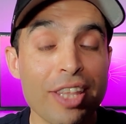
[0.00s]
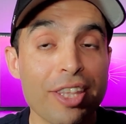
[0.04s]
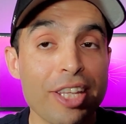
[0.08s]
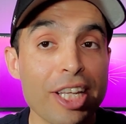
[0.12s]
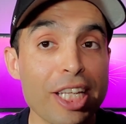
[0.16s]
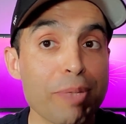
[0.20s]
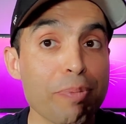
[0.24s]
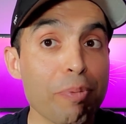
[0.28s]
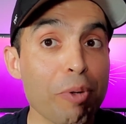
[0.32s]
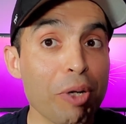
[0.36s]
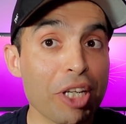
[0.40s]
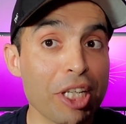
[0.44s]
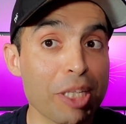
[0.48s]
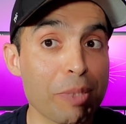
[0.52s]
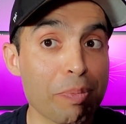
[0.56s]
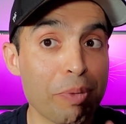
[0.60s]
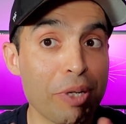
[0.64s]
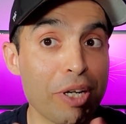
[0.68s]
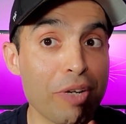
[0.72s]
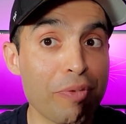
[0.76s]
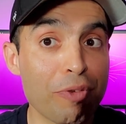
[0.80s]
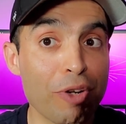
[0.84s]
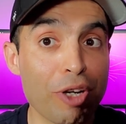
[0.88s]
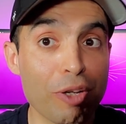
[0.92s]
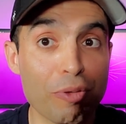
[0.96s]
This book is
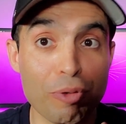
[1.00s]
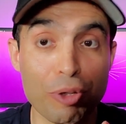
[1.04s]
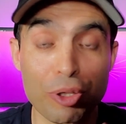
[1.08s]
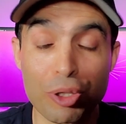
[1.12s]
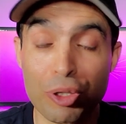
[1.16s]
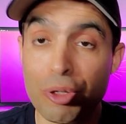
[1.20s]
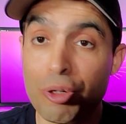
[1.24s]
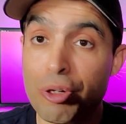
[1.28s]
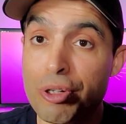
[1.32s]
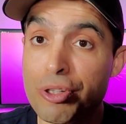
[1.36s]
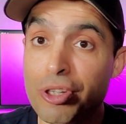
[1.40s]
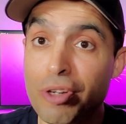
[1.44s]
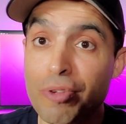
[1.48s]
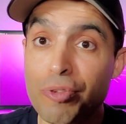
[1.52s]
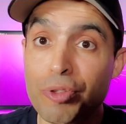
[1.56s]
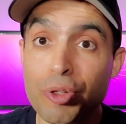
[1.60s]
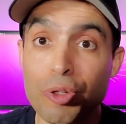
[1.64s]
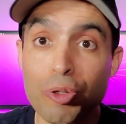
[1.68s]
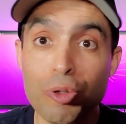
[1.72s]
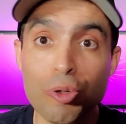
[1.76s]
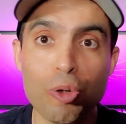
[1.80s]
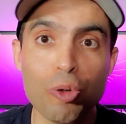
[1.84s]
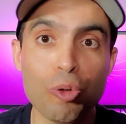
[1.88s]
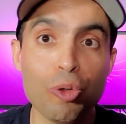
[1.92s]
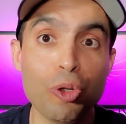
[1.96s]
perfect for those of
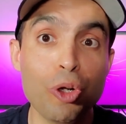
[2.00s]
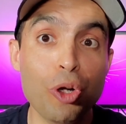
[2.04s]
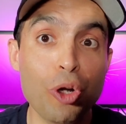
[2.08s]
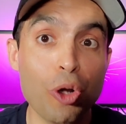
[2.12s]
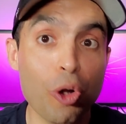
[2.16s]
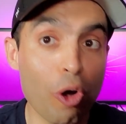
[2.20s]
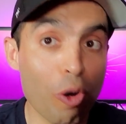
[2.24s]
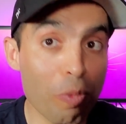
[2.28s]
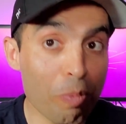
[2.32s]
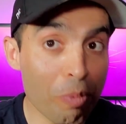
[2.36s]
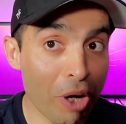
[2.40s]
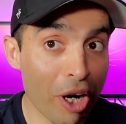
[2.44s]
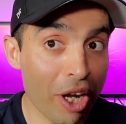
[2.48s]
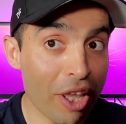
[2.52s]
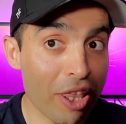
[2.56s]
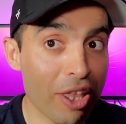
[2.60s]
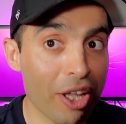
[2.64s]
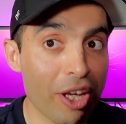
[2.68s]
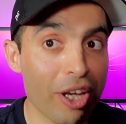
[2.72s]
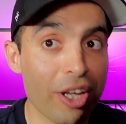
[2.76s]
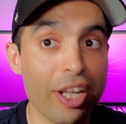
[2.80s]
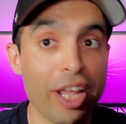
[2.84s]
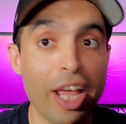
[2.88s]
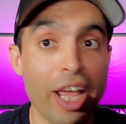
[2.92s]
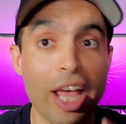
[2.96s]
you who know
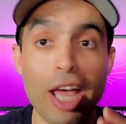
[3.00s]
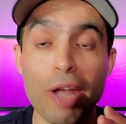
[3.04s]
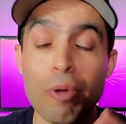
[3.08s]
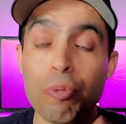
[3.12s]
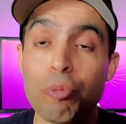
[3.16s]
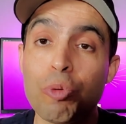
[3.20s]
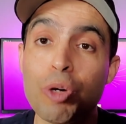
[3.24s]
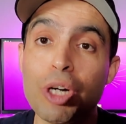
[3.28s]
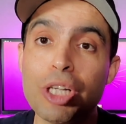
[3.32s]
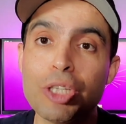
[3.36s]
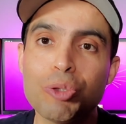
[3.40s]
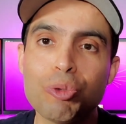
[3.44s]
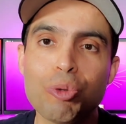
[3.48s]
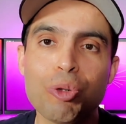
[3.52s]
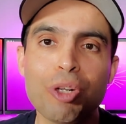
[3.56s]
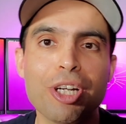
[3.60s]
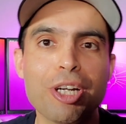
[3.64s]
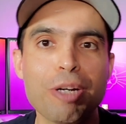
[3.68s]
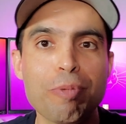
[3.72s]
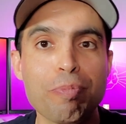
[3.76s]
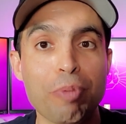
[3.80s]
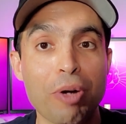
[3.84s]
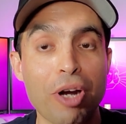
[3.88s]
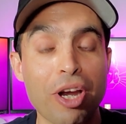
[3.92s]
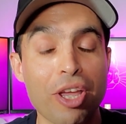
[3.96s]
Python and want to
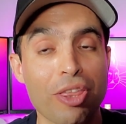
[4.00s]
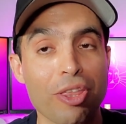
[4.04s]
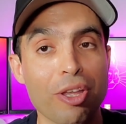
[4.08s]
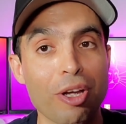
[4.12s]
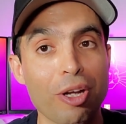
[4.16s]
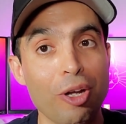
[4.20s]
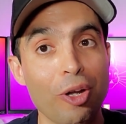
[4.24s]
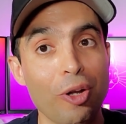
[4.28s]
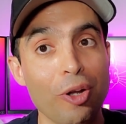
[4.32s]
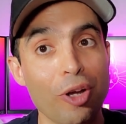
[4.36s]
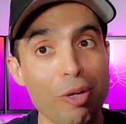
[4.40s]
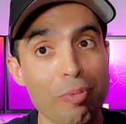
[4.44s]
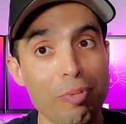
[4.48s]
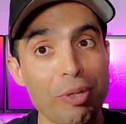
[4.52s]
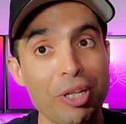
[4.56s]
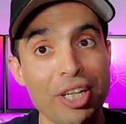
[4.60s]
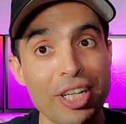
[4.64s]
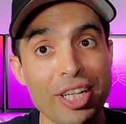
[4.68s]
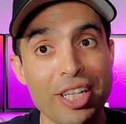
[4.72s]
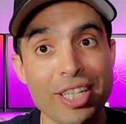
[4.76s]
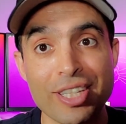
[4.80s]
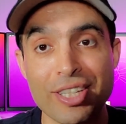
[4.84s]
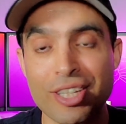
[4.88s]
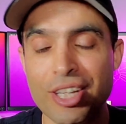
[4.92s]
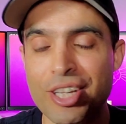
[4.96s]
learn Python
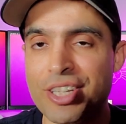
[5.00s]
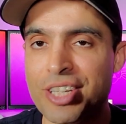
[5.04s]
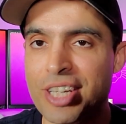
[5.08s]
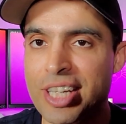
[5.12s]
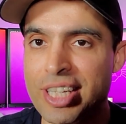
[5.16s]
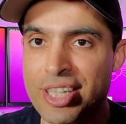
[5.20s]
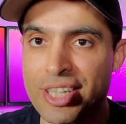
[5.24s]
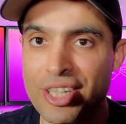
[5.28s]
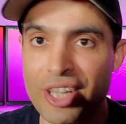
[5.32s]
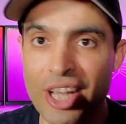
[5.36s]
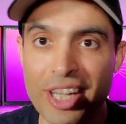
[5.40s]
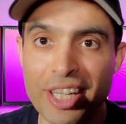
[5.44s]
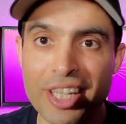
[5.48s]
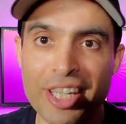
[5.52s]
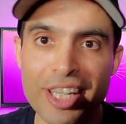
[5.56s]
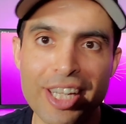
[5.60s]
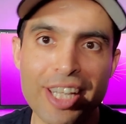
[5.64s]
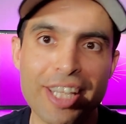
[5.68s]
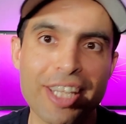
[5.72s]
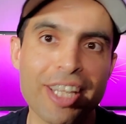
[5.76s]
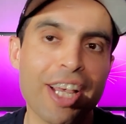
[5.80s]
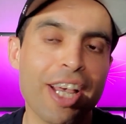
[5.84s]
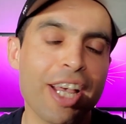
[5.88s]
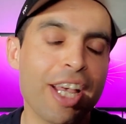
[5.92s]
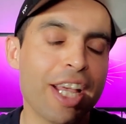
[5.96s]
libraries such as
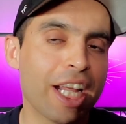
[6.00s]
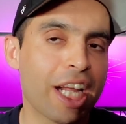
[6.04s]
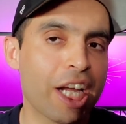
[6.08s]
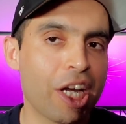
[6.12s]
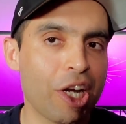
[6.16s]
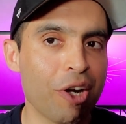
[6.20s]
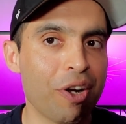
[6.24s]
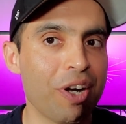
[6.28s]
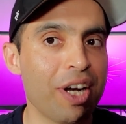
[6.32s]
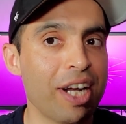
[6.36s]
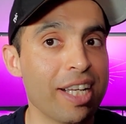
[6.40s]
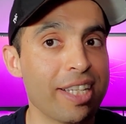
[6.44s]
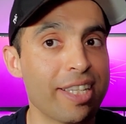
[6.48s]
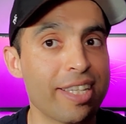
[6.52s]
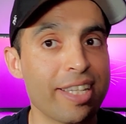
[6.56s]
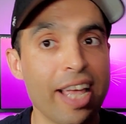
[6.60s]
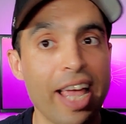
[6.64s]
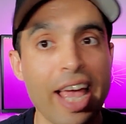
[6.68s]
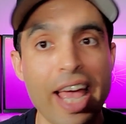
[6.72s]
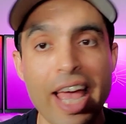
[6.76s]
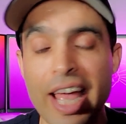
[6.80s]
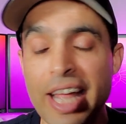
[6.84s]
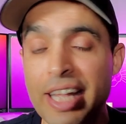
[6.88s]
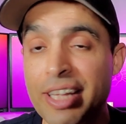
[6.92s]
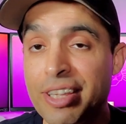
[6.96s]
Scikit, Keras,
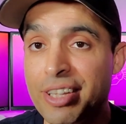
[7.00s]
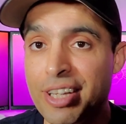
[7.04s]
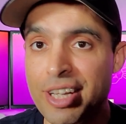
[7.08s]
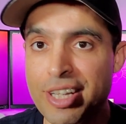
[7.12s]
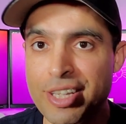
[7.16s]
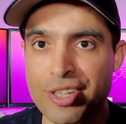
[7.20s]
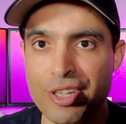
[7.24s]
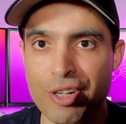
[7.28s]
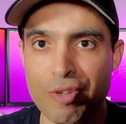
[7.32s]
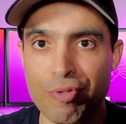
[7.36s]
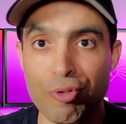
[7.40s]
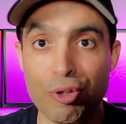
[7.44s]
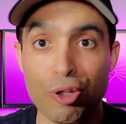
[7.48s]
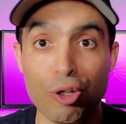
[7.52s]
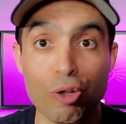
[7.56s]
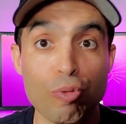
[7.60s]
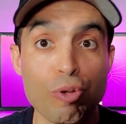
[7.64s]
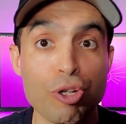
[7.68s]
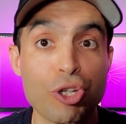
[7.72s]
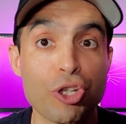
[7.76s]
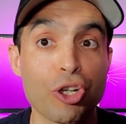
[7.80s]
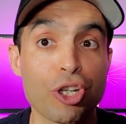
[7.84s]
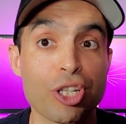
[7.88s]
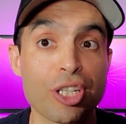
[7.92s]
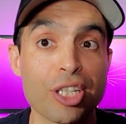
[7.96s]
and TensorFlow,
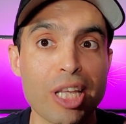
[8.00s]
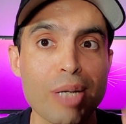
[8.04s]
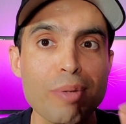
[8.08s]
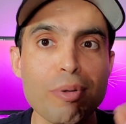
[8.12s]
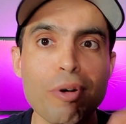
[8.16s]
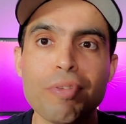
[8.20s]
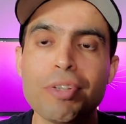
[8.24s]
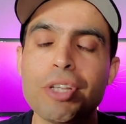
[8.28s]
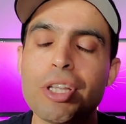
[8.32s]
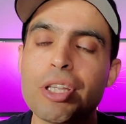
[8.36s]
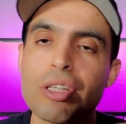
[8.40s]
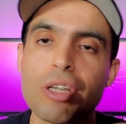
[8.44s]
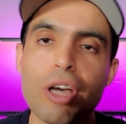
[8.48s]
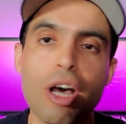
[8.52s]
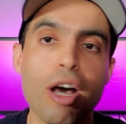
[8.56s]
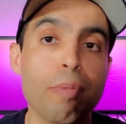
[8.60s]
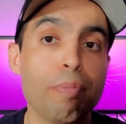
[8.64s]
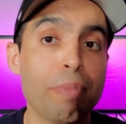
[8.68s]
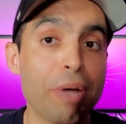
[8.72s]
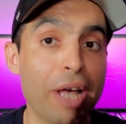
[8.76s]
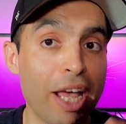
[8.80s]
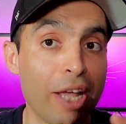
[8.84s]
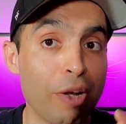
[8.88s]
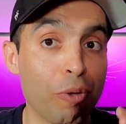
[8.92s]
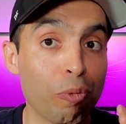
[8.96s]
which are some of the
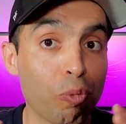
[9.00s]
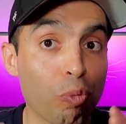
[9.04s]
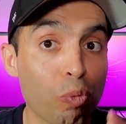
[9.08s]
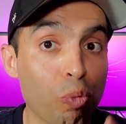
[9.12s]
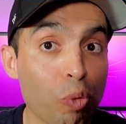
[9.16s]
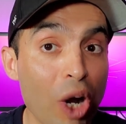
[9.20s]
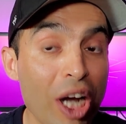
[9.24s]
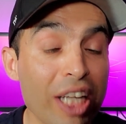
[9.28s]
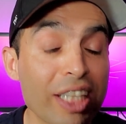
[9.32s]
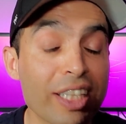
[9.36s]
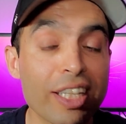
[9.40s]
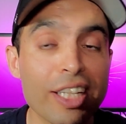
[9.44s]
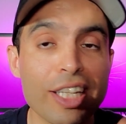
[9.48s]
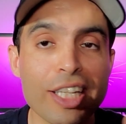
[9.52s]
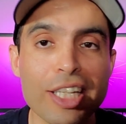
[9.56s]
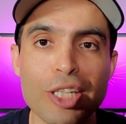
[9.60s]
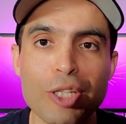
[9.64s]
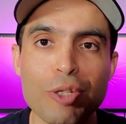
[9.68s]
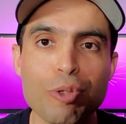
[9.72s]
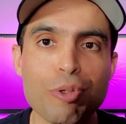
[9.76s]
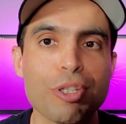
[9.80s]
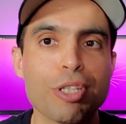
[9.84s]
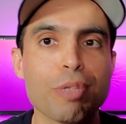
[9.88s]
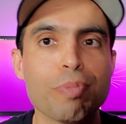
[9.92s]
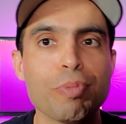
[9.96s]
top and widely
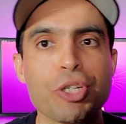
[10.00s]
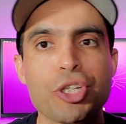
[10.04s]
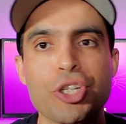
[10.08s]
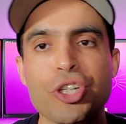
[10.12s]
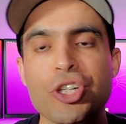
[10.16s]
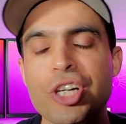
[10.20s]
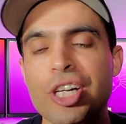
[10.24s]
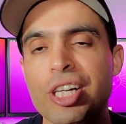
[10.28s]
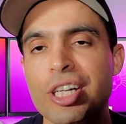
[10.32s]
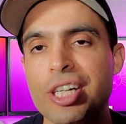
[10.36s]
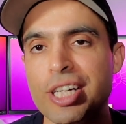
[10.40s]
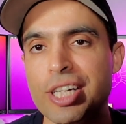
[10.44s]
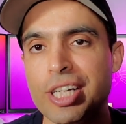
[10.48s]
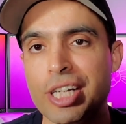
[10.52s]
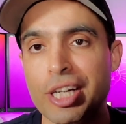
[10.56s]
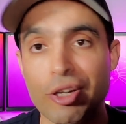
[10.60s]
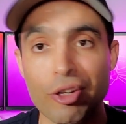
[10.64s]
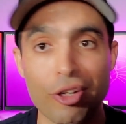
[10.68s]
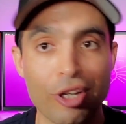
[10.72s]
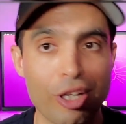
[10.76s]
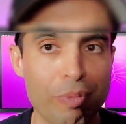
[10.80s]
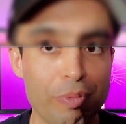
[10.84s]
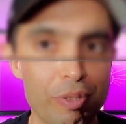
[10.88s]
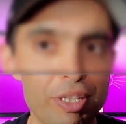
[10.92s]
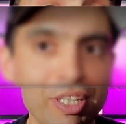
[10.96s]
used machine learning
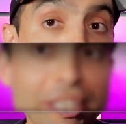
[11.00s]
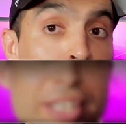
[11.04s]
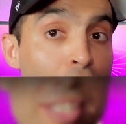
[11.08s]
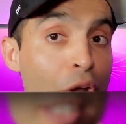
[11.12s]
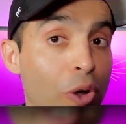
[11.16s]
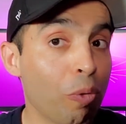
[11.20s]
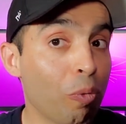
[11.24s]
libraries.